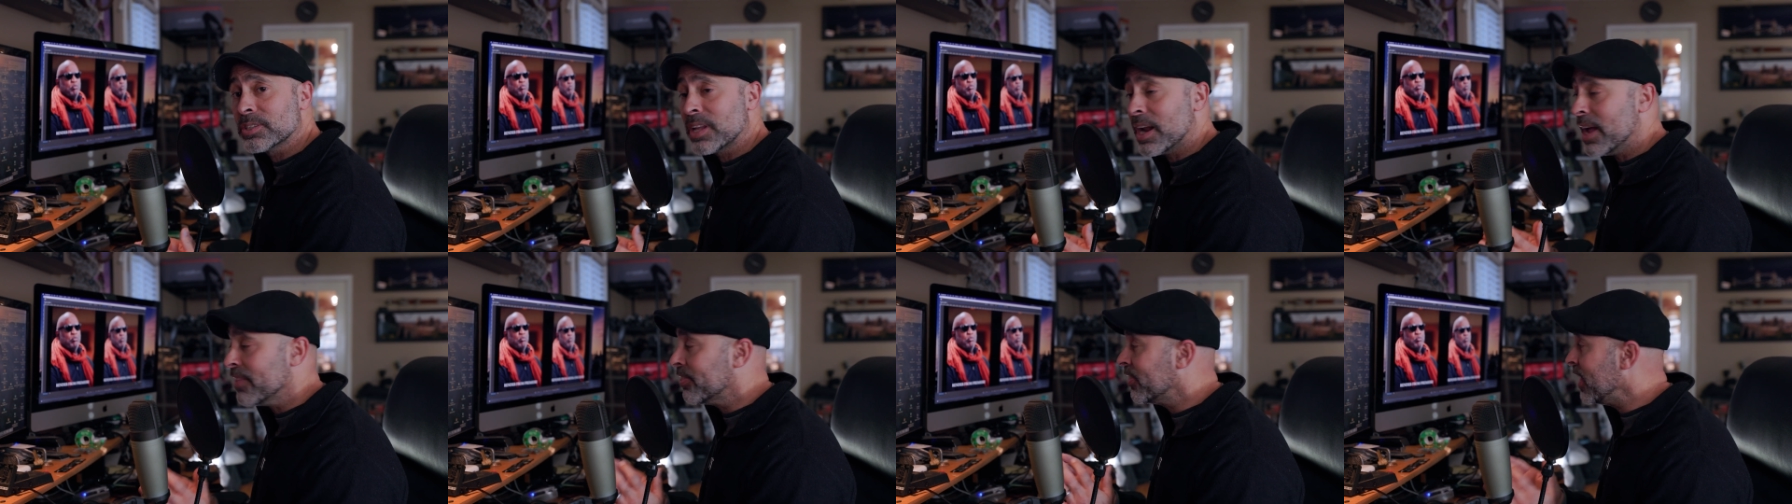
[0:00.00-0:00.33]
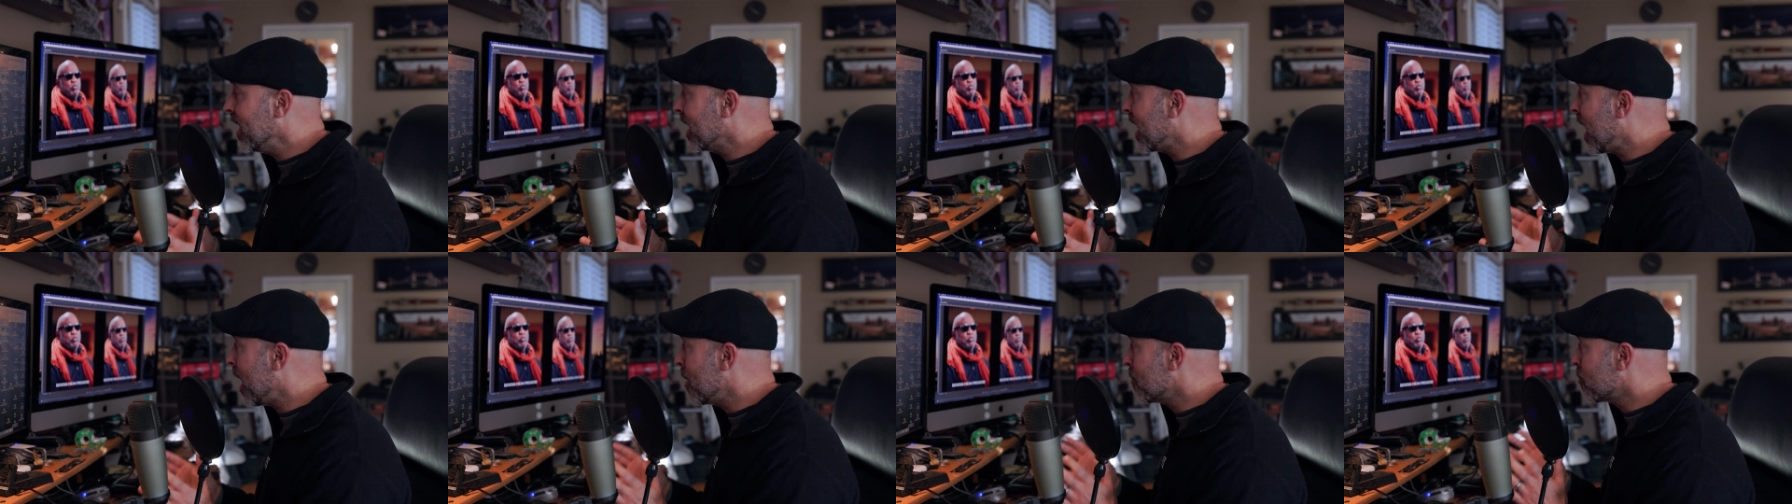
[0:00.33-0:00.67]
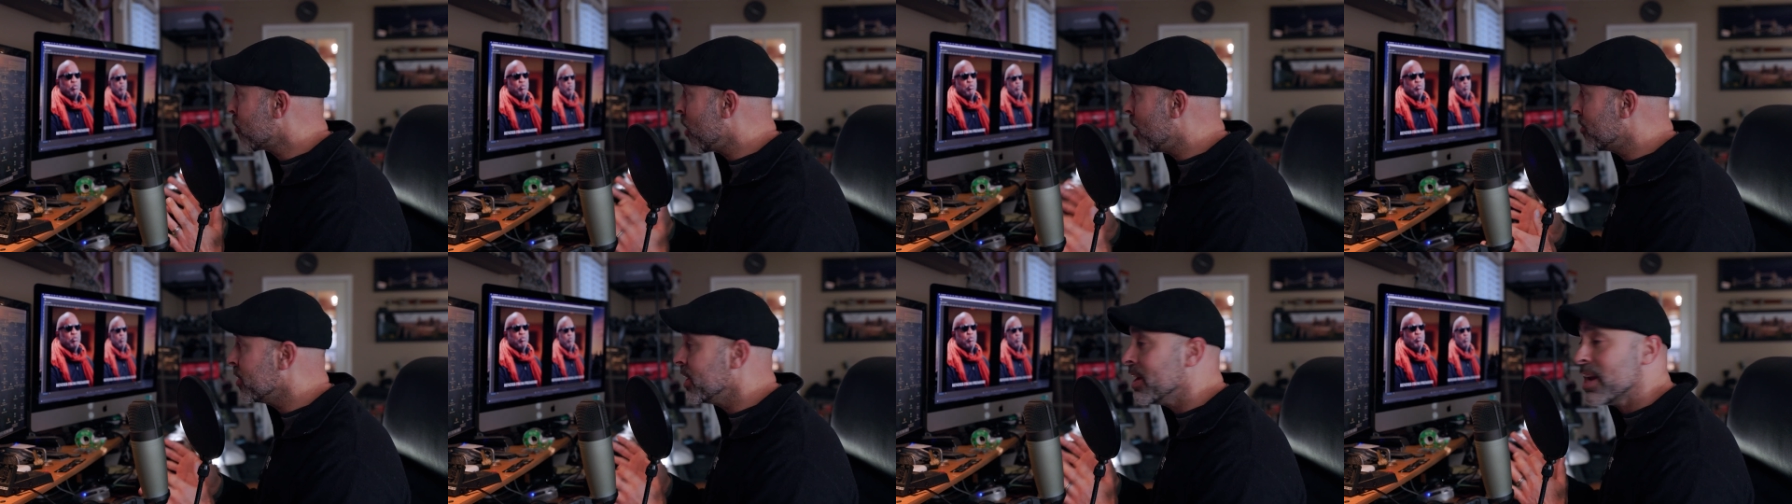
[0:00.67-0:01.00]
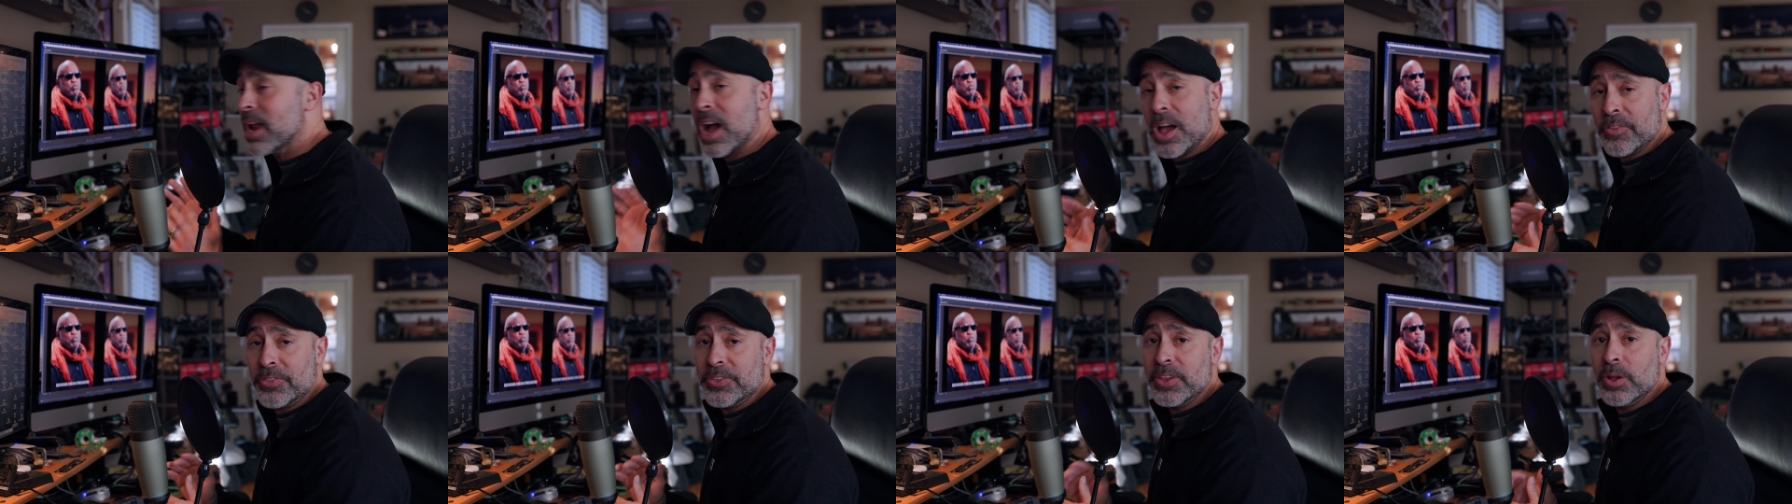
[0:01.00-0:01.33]
And I think I'm probably
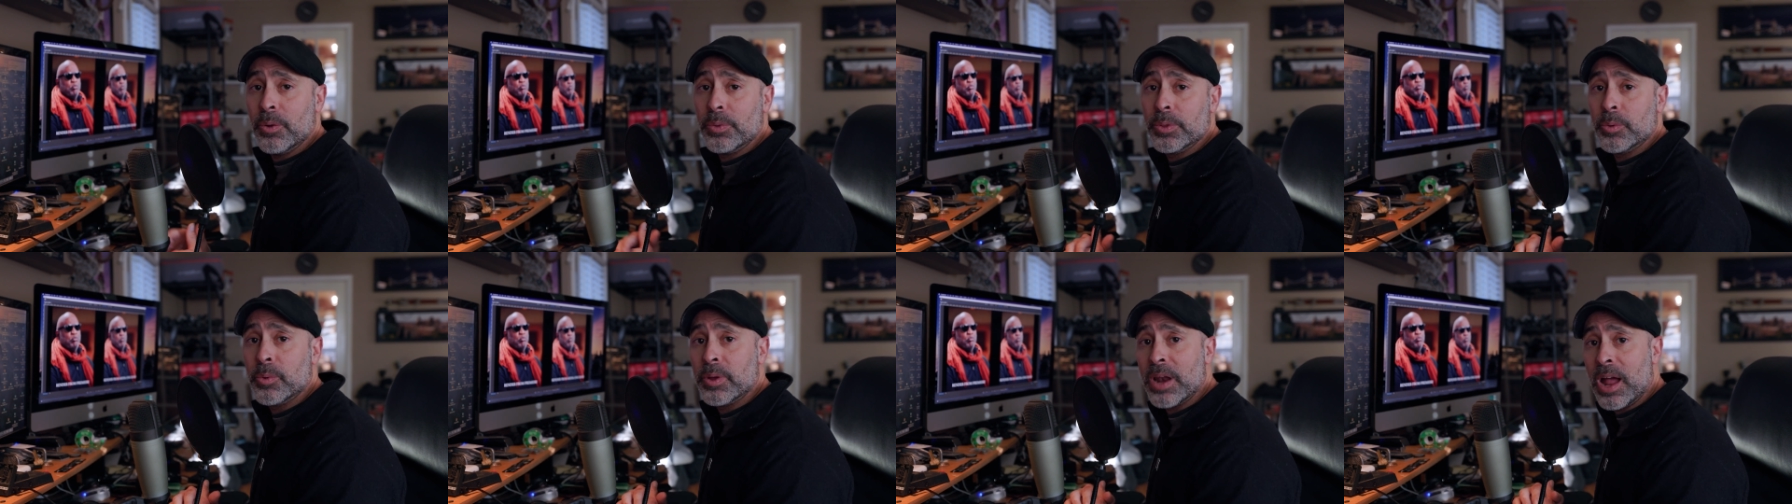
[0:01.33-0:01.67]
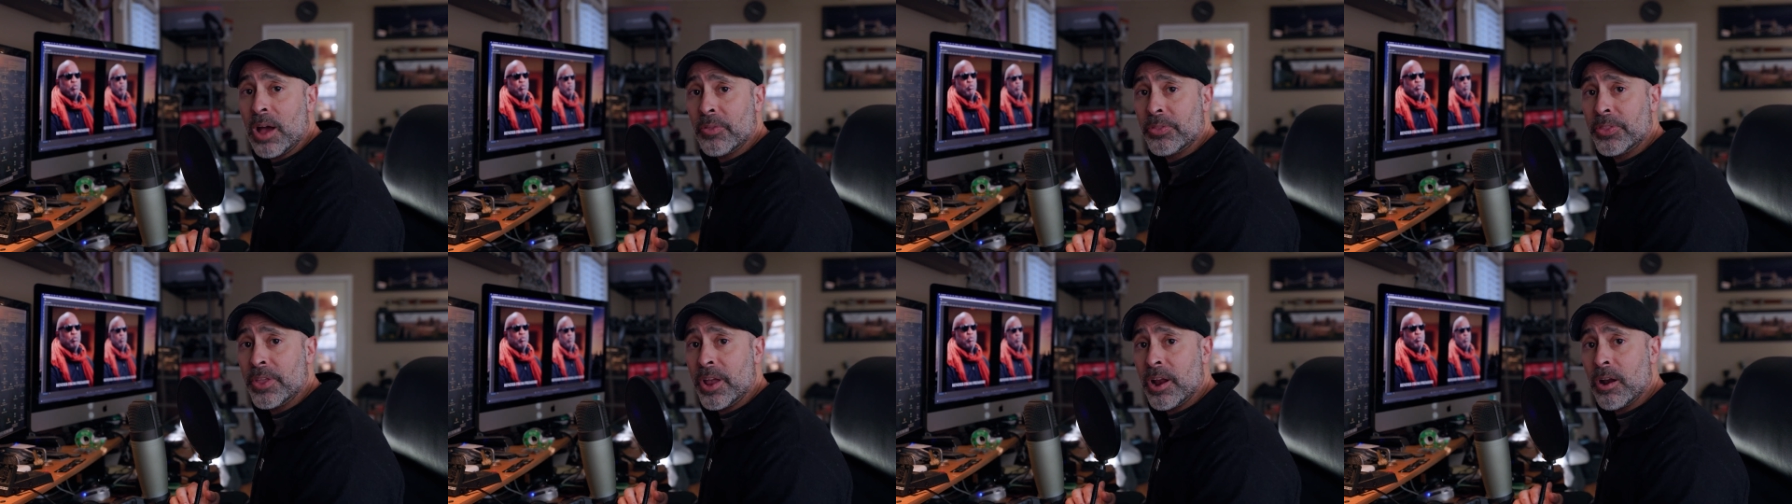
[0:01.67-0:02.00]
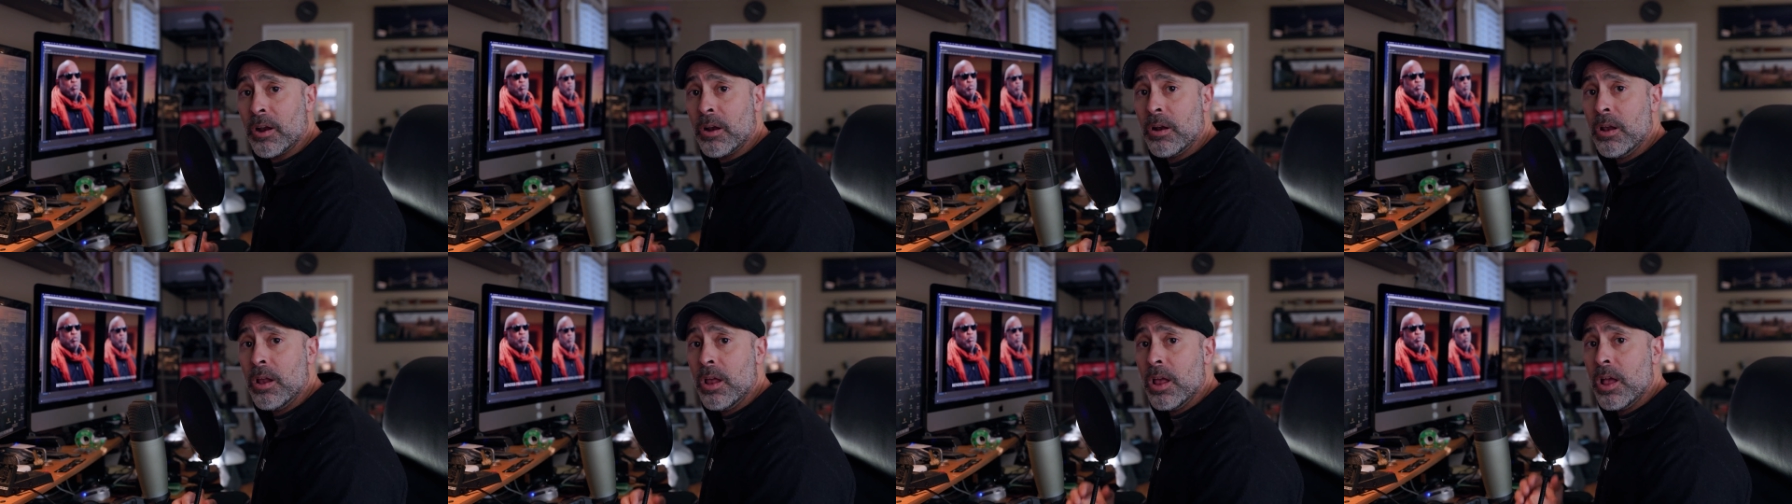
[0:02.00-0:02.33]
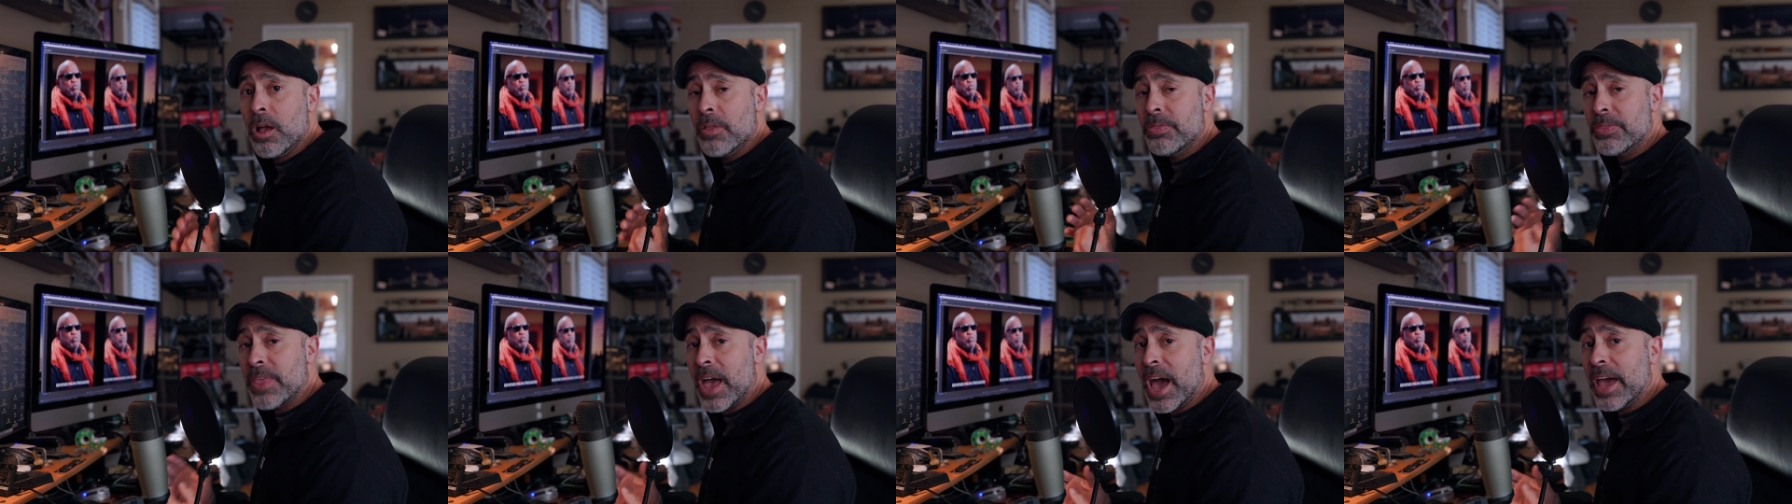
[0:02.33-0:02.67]
not the only one out there
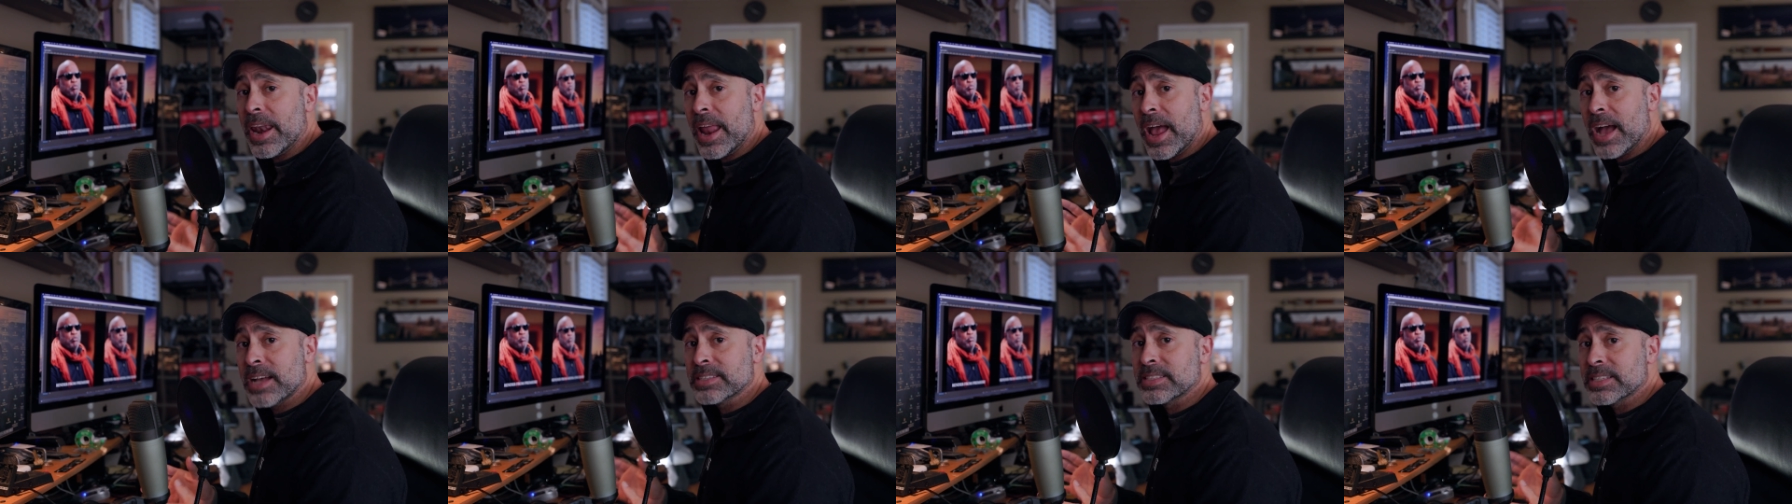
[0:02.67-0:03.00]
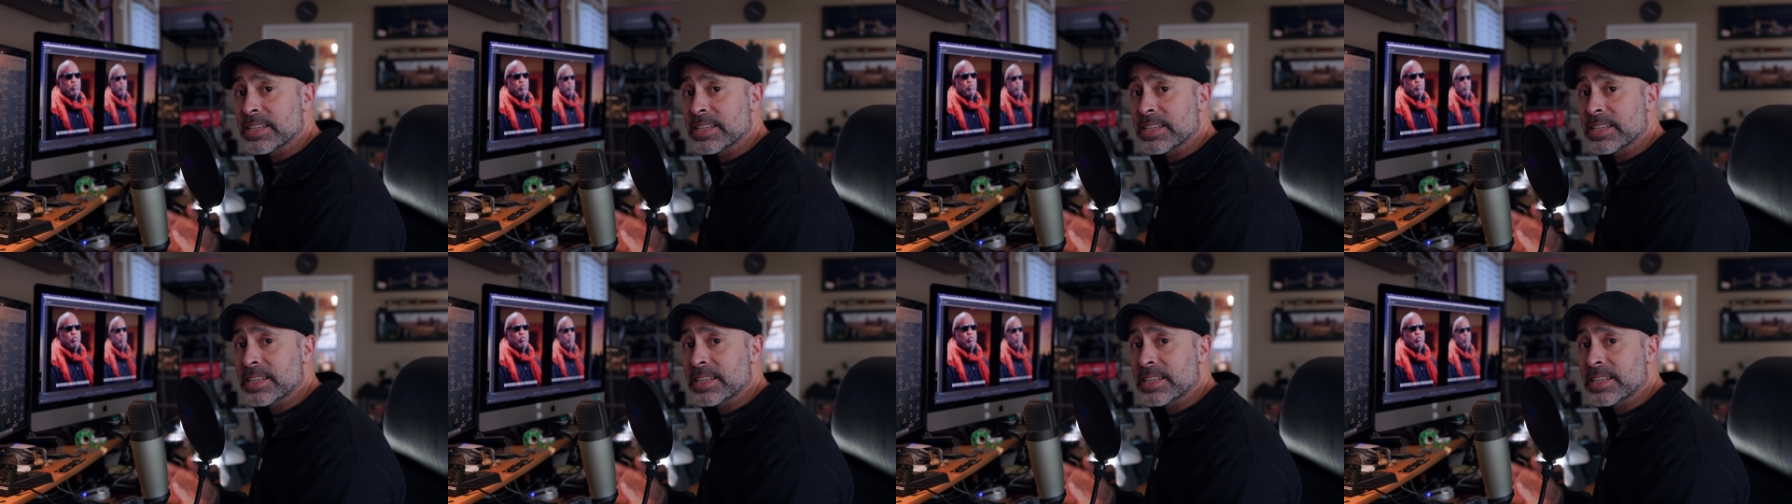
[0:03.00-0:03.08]
that has